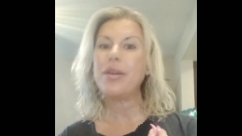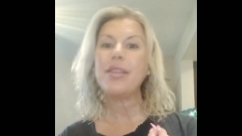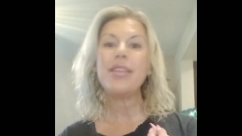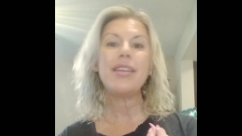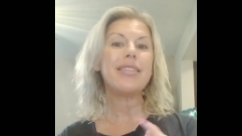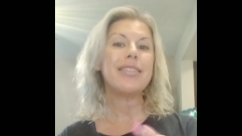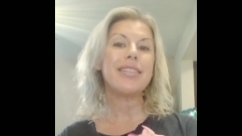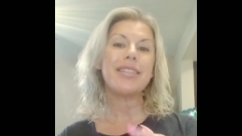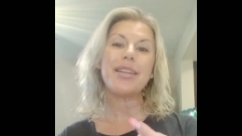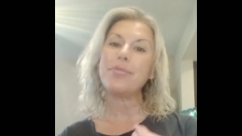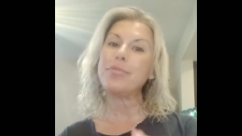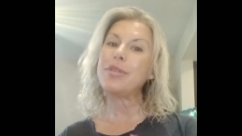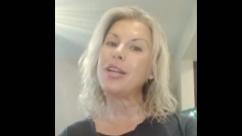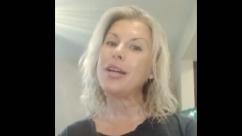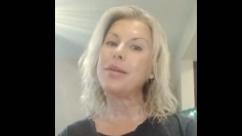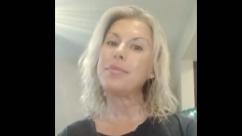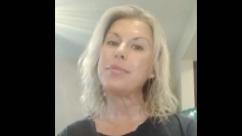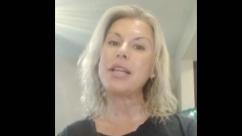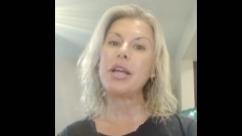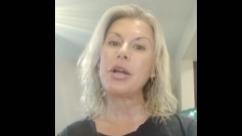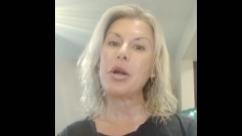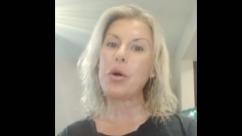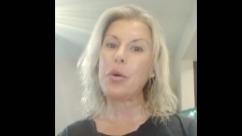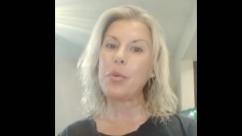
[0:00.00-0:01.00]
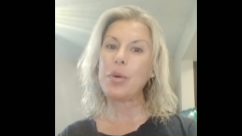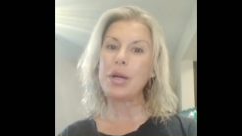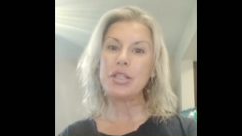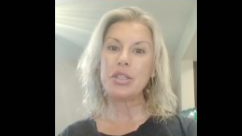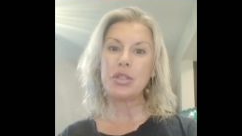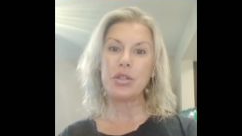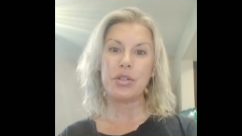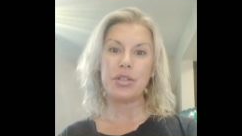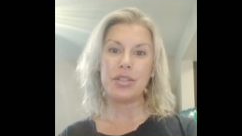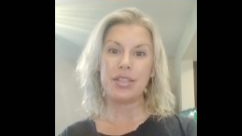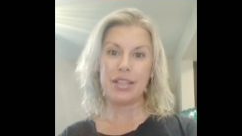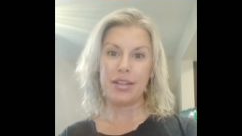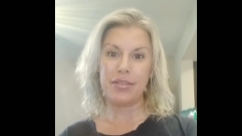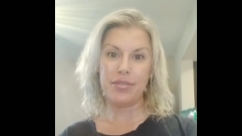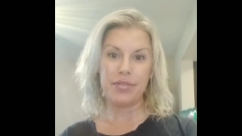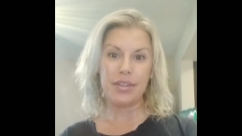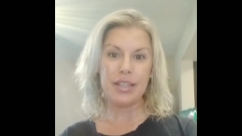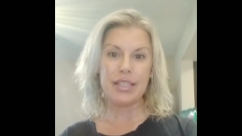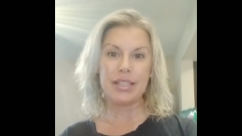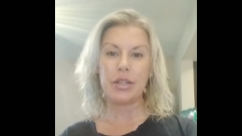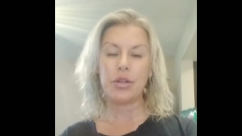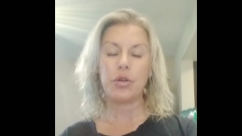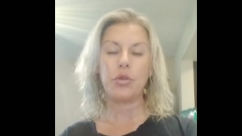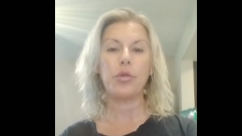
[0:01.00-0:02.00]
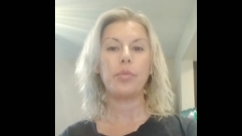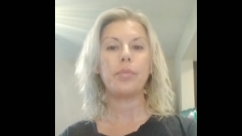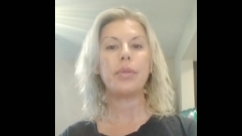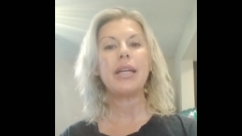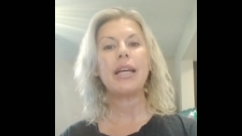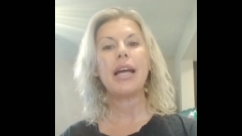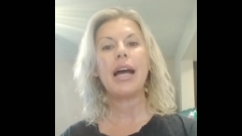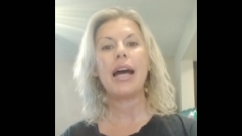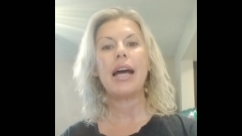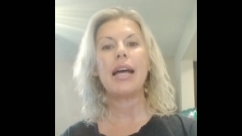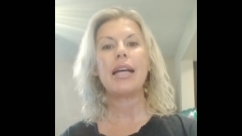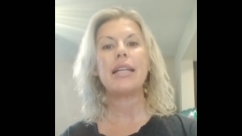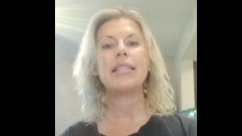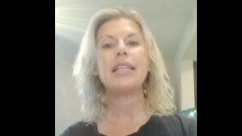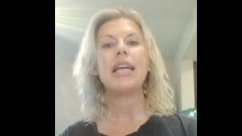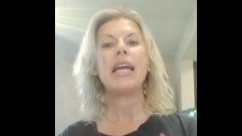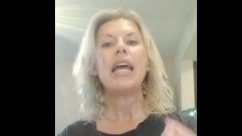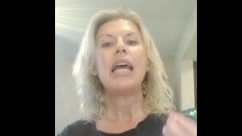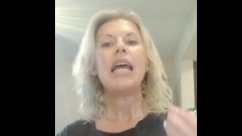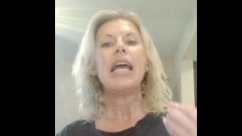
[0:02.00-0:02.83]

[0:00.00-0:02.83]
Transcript: And then sometimes that always turns in physical because